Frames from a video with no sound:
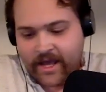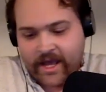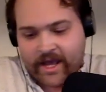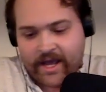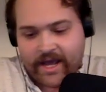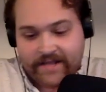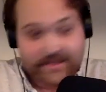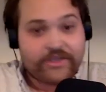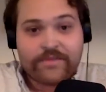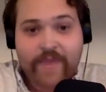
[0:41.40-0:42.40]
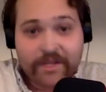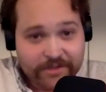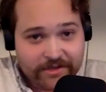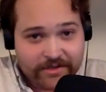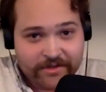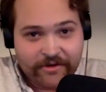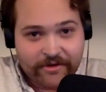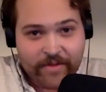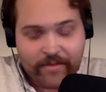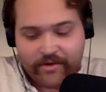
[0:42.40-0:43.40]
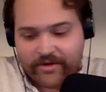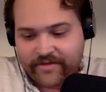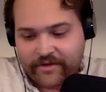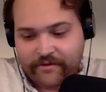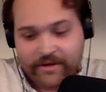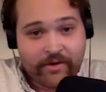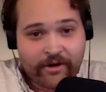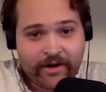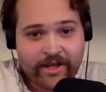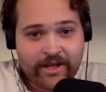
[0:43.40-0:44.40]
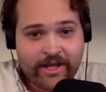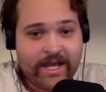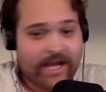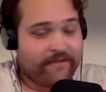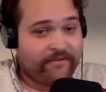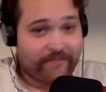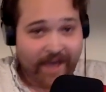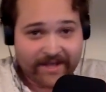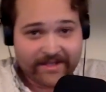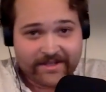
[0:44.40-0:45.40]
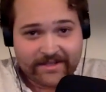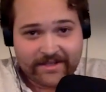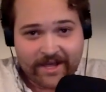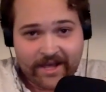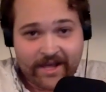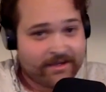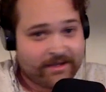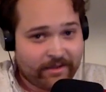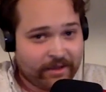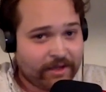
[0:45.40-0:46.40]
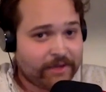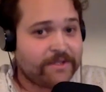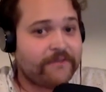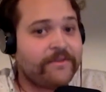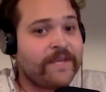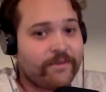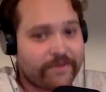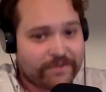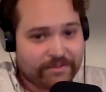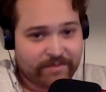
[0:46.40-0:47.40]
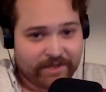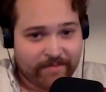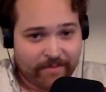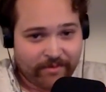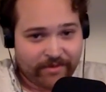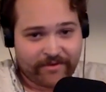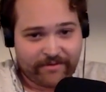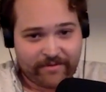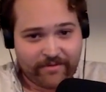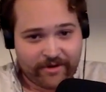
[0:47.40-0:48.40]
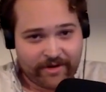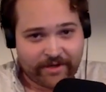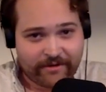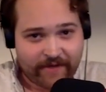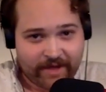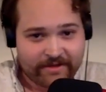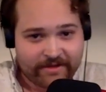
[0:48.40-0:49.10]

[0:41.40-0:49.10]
As I just mentioned, you're a member of the Green Party. And in fact, I think it goes a little deeper than just being a member of the Green Party. Am I correct?